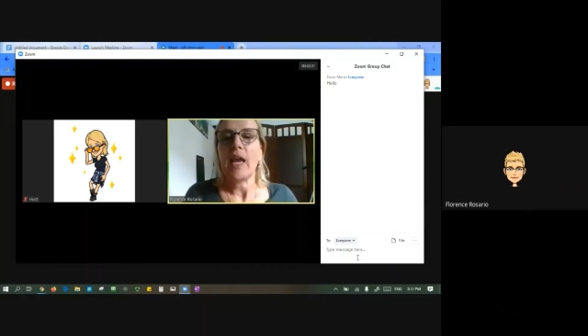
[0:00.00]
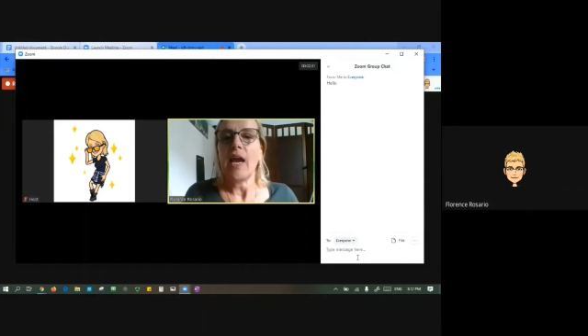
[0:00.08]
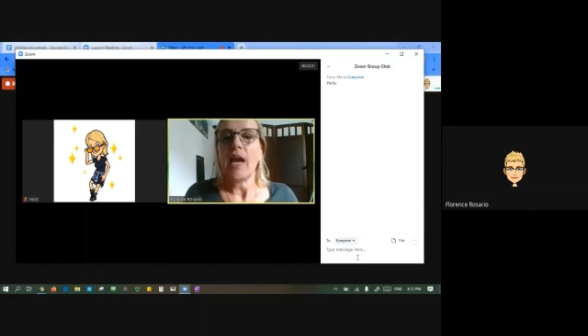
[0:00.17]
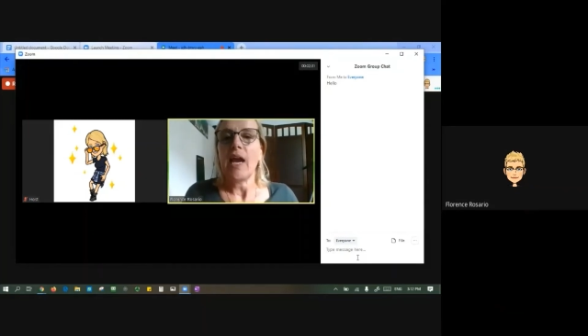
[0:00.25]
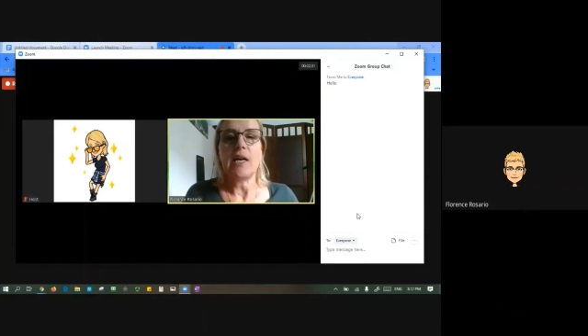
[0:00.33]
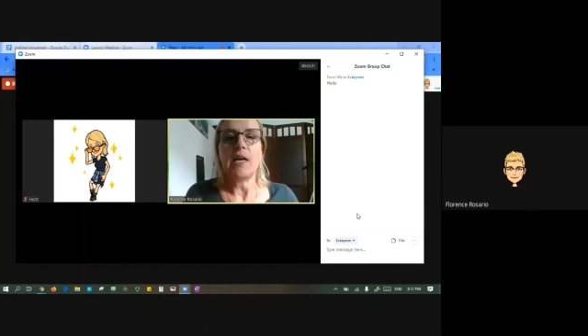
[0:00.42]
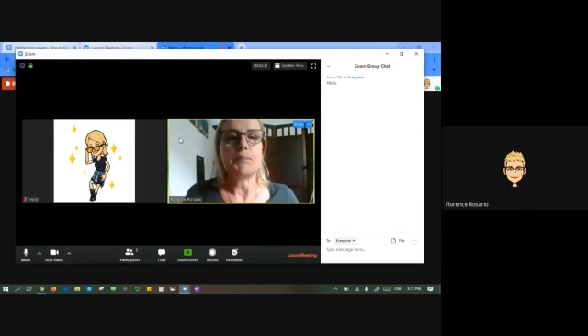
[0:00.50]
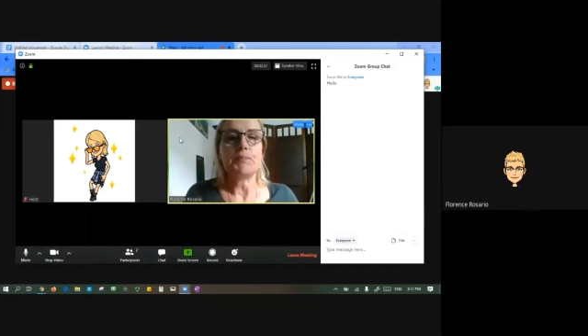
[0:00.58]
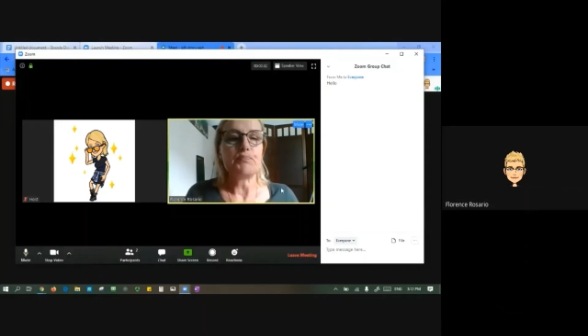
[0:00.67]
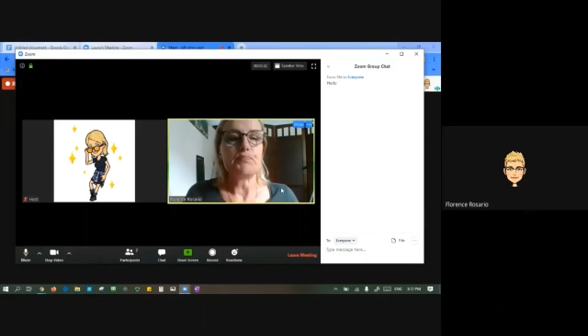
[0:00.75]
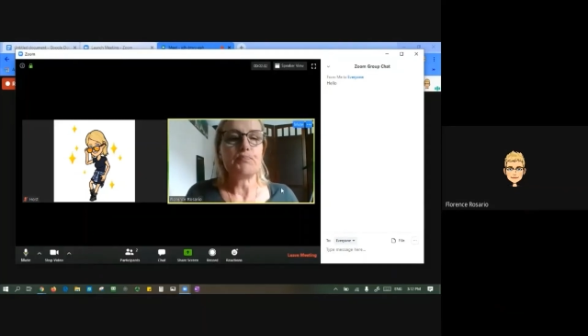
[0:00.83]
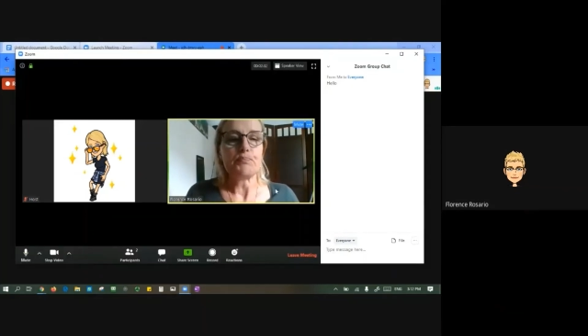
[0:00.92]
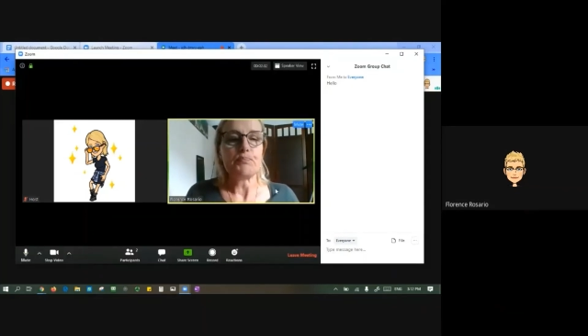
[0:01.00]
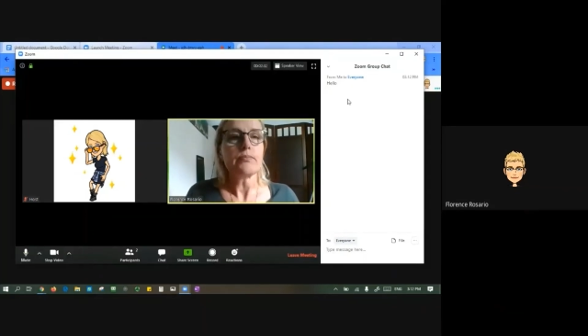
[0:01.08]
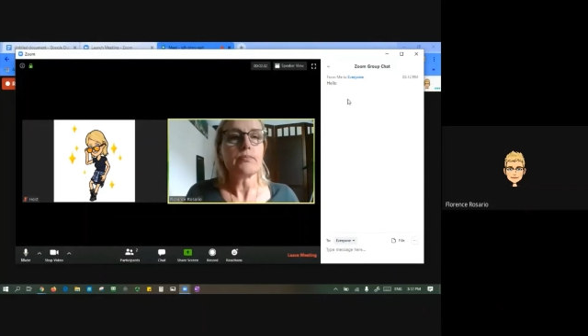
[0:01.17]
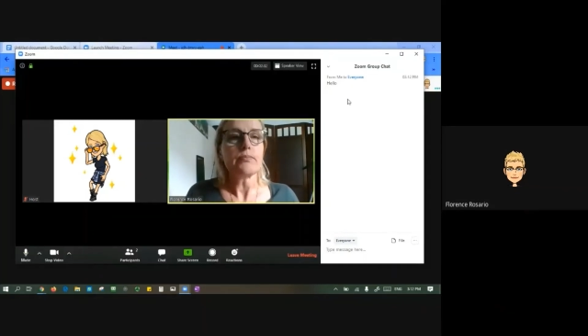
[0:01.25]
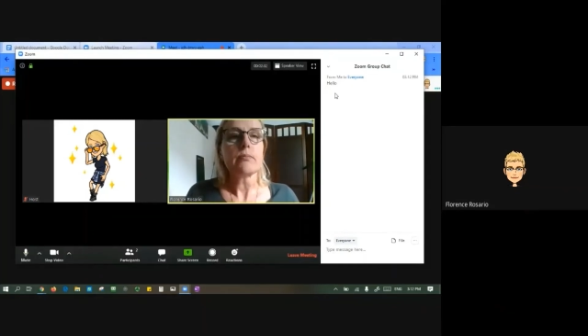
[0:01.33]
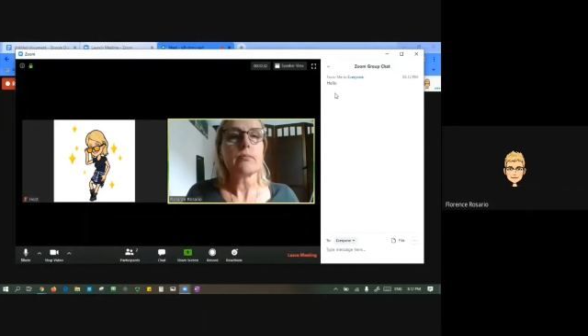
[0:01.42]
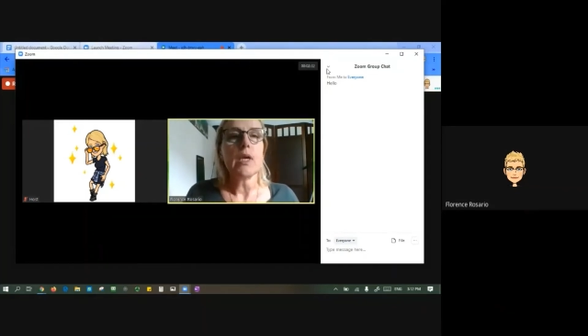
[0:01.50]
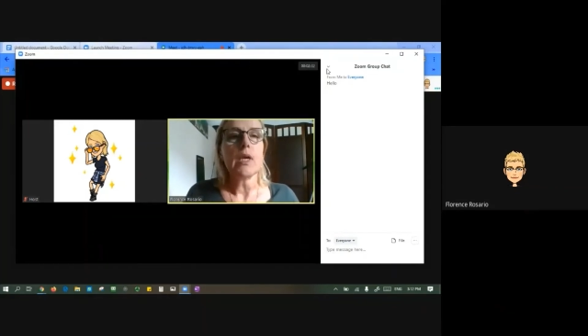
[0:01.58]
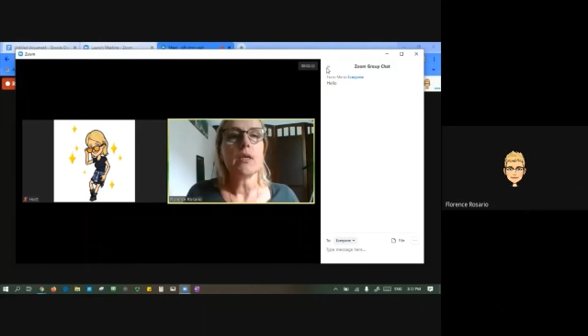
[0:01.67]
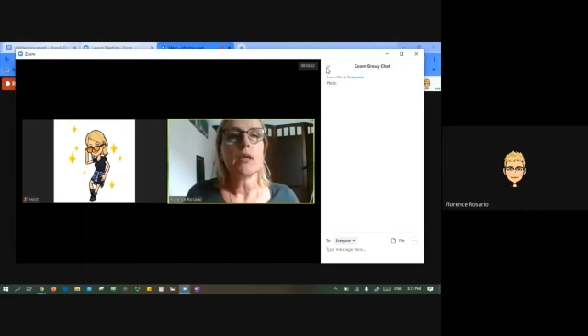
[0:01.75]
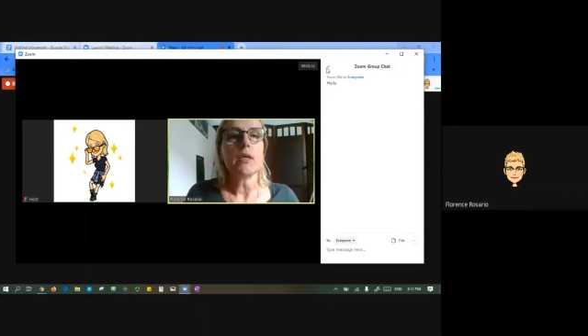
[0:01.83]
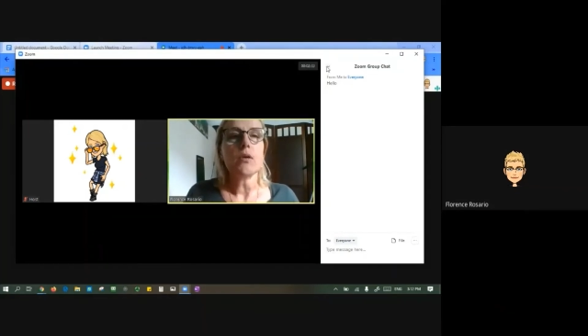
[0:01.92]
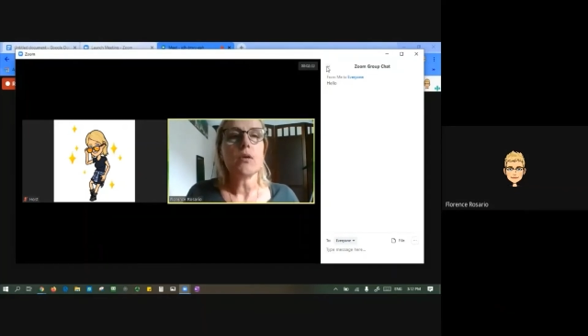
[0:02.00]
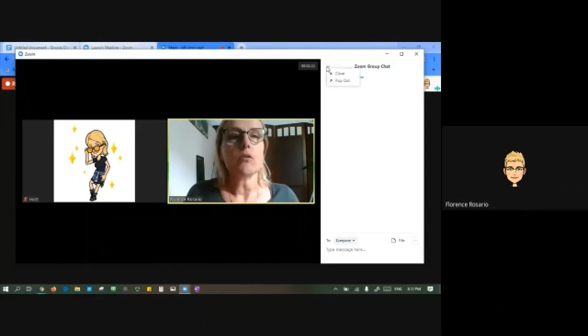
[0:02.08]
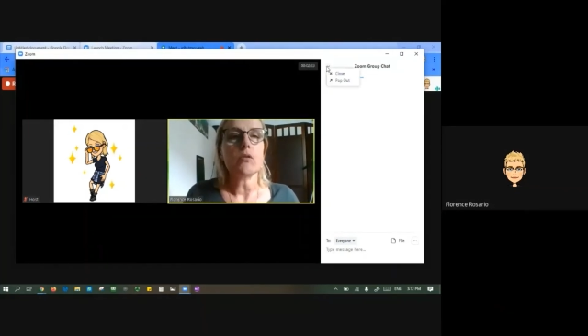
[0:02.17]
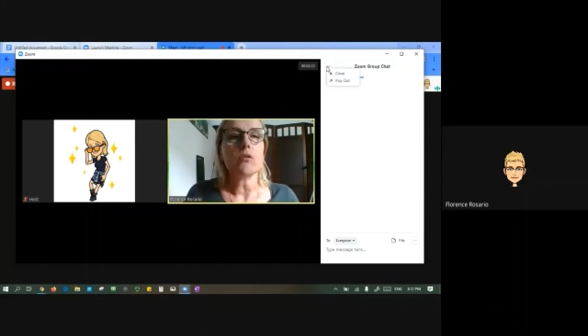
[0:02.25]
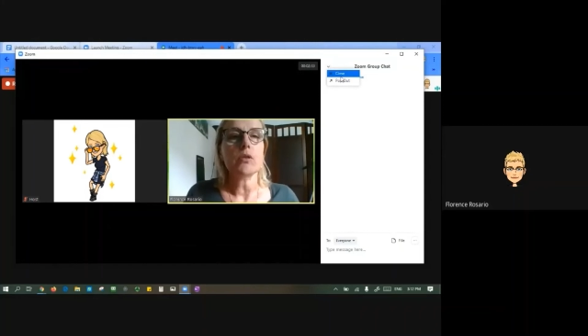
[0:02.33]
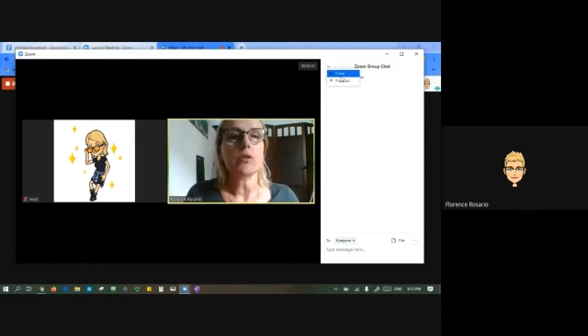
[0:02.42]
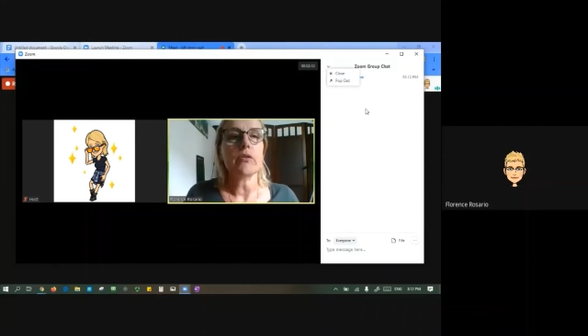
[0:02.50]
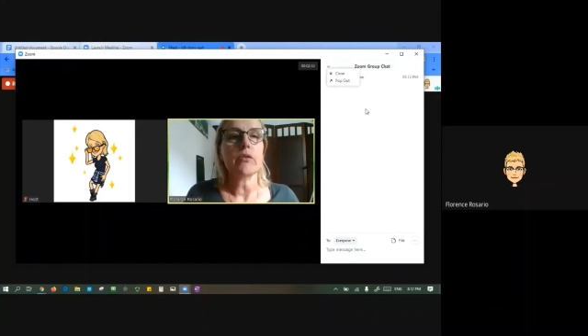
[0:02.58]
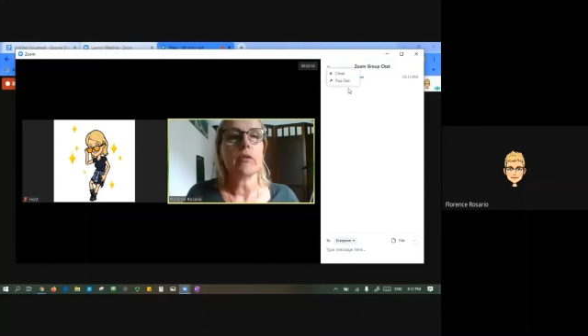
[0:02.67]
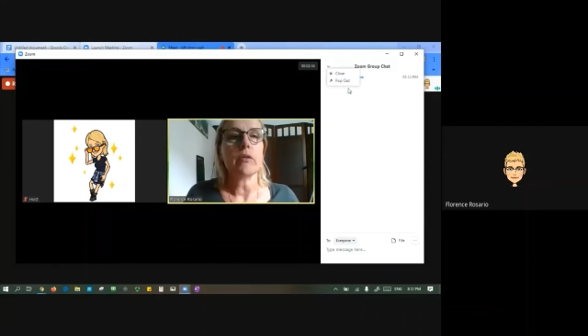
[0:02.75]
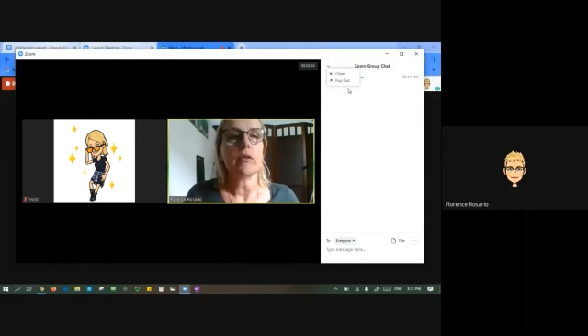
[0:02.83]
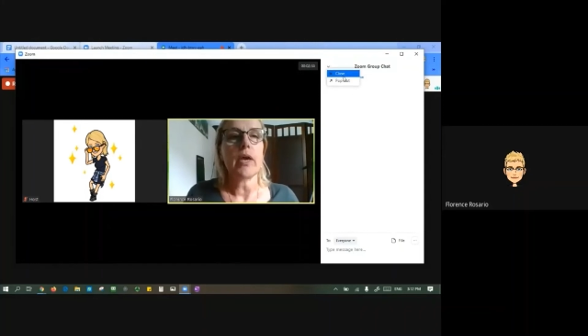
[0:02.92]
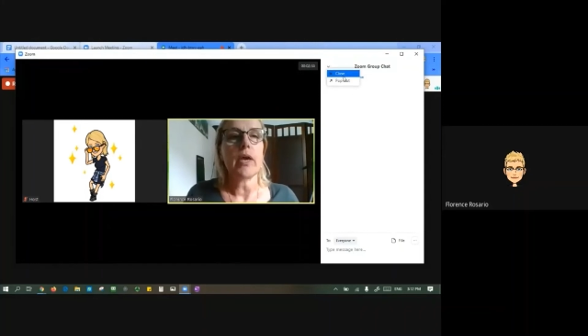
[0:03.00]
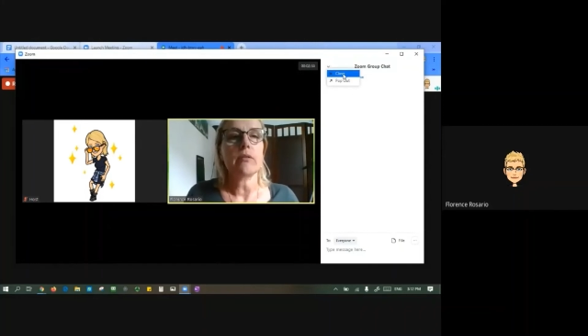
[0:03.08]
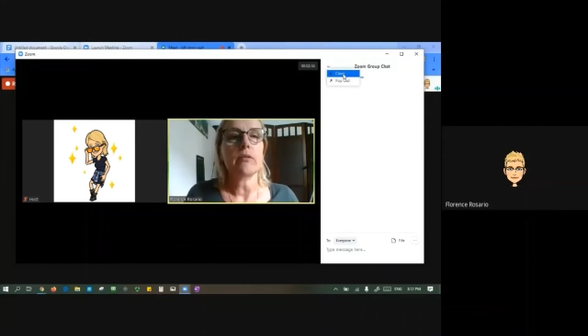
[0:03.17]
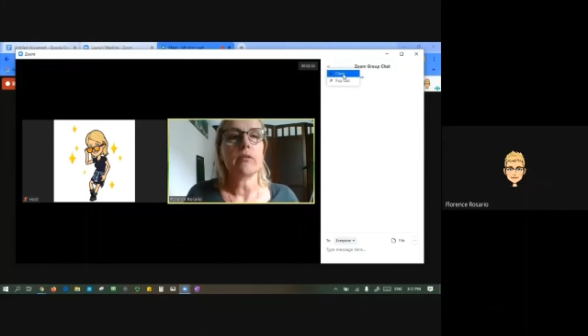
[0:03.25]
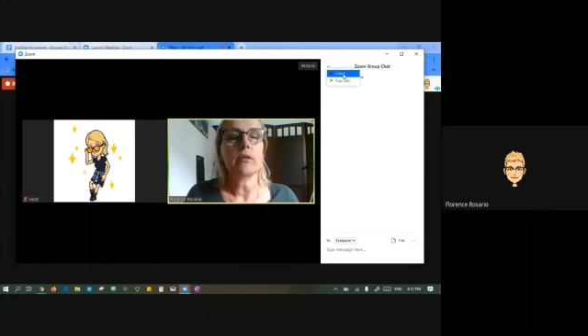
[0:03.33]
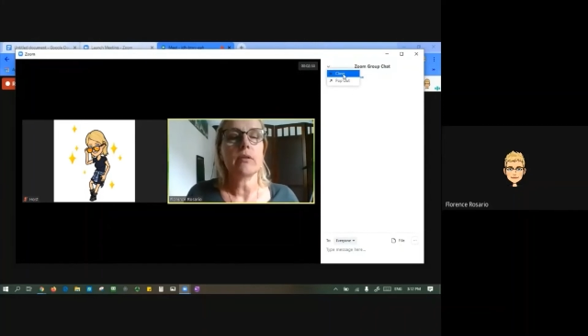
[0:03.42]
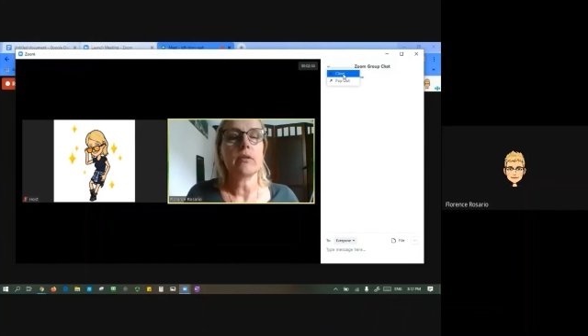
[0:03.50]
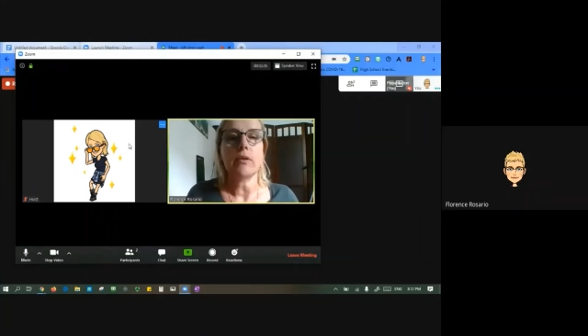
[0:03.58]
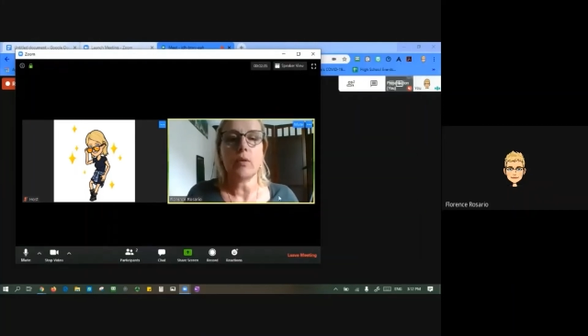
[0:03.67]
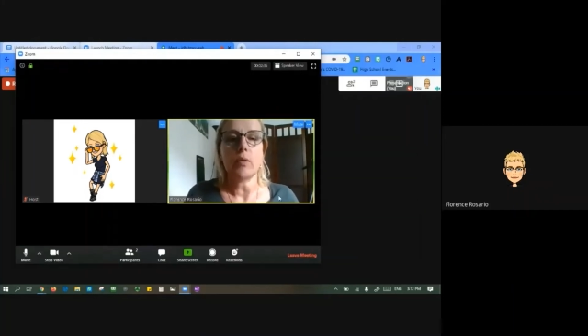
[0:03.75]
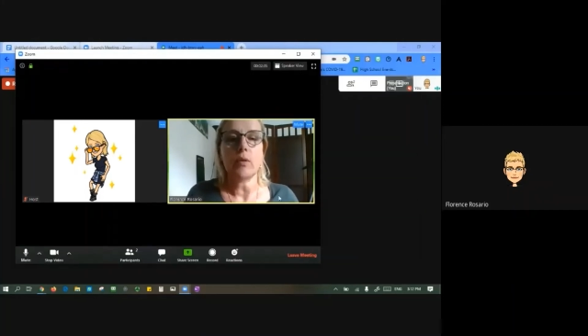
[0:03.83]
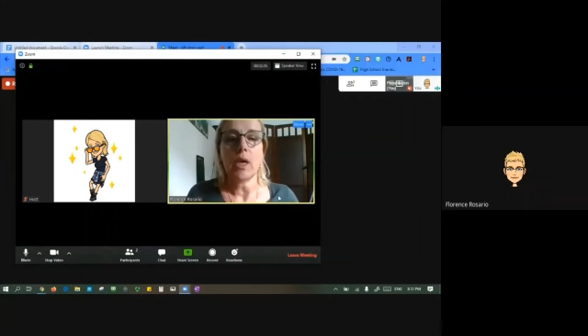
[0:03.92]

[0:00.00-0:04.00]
And then you can also close out of that this way.